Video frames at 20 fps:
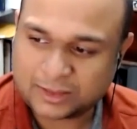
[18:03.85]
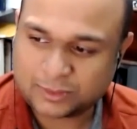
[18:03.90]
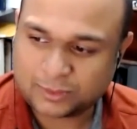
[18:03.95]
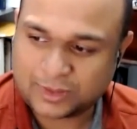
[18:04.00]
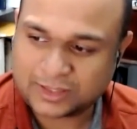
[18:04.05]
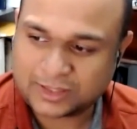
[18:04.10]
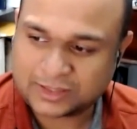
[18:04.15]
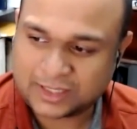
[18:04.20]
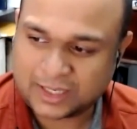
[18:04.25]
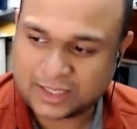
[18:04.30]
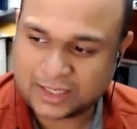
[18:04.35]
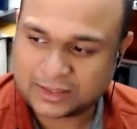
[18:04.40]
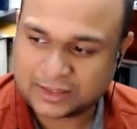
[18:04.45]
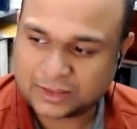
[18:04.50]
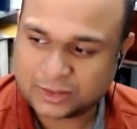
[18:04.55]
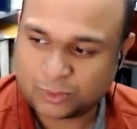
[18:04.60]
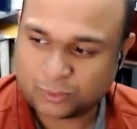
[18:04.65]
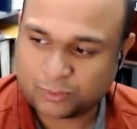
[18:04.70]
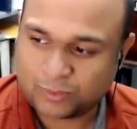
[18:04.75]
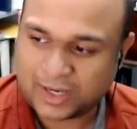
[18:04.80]
when he
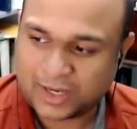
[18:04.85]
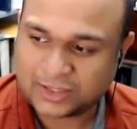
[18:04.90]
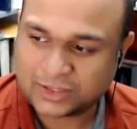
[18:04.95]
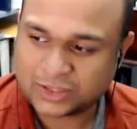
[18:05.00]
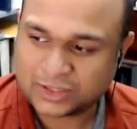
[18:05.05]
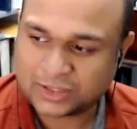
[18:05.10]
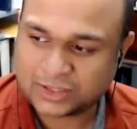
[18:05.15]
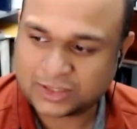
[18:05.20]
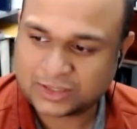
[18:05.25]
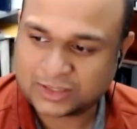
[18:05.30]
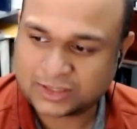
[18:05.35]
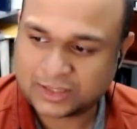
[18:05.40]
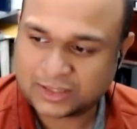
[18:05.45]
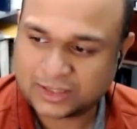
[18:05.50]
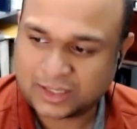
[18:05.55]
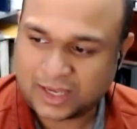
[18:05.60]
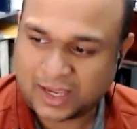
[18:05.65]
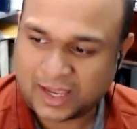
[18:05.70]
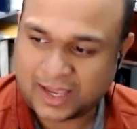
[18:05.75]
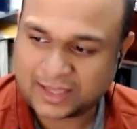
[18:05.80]
says your righteousness
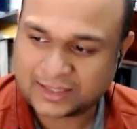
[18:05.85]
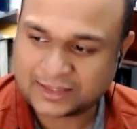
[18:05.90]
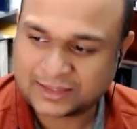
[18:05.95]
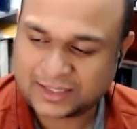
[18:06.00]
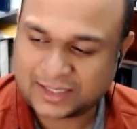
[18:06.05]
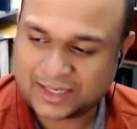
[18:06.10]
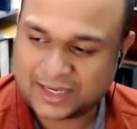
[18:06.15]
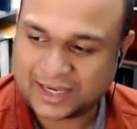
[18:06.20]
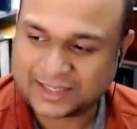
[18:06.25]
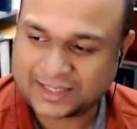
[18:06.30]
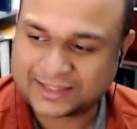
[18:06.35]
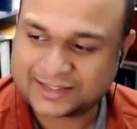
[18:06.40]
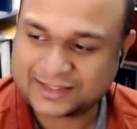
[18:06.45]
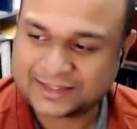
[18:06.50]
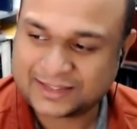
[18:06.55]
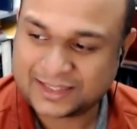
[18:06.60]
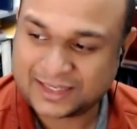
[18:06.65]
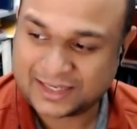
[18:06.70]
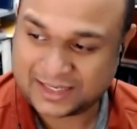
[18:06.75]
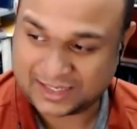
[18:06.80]
has to
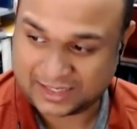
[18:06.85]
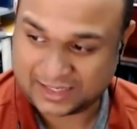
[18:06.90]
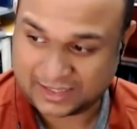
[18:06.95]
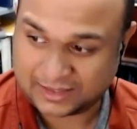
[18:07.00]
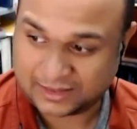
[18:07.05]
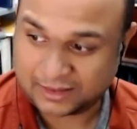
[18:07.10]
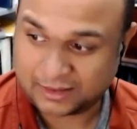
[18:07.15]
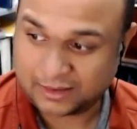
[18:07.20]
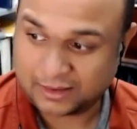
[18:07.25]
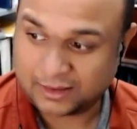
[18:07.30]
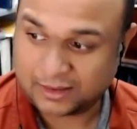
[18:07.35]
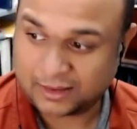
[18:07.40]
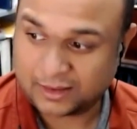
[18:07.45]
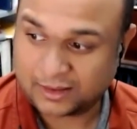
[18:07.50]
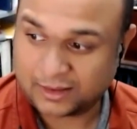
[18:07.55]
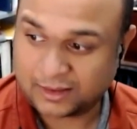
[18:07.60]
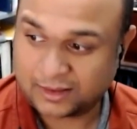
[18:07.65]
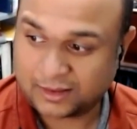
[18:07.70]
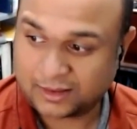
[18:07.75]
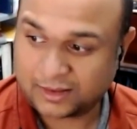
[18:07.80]
exceed
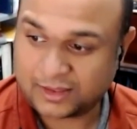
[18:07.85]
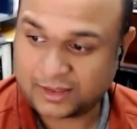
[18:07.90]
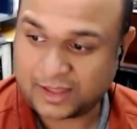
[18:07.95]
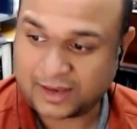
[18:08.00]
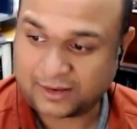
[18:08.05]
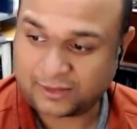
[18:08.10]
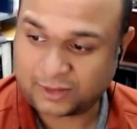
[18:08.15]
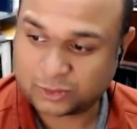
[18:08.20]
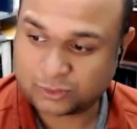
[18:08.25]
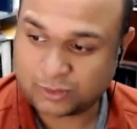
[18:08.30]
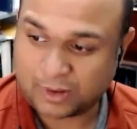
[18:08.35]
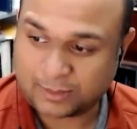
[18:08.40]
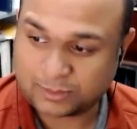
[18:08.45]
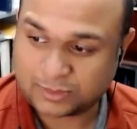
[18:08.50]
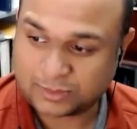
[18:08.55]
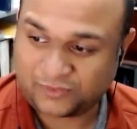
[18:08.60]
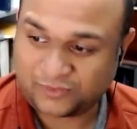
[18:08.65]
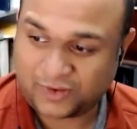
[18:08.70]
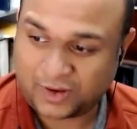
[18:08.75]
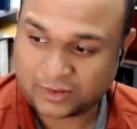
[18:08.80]
that of the
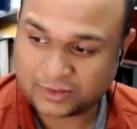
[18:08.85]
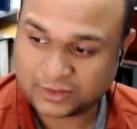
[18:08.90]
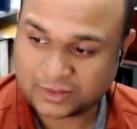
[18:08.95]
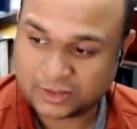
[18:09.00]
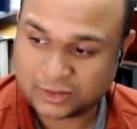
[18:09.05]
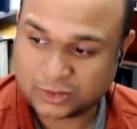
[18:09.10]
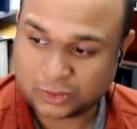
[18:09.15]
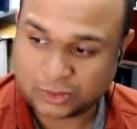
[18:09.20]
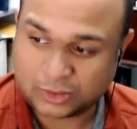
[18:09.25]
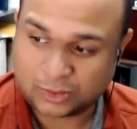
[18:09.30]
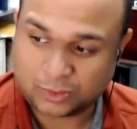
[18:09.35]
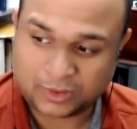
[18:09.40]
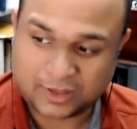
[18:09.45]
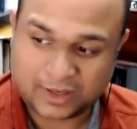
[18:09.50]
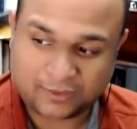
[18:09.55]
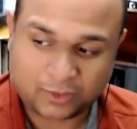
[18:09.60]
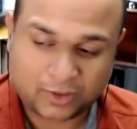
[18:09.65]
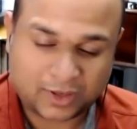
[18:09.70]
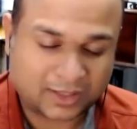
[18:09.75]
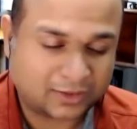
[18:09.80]
scribes and Pharisees, or you'll
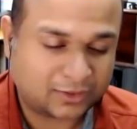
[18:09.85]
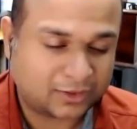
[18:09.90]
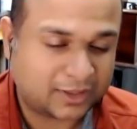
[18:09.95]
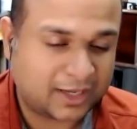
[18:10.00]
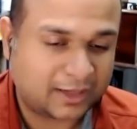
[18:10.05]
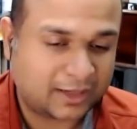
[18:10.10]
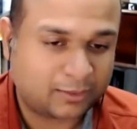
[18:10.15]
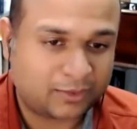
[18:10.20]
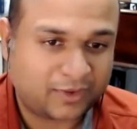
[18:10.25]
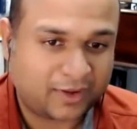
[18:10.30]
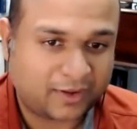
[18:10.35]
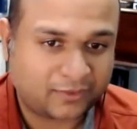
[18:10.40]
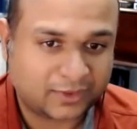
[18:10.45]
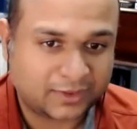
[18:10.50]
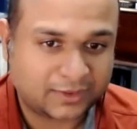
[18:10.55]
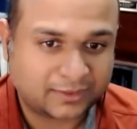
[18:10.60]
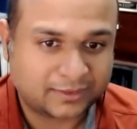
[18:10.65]
never enter the kingdom of heaven?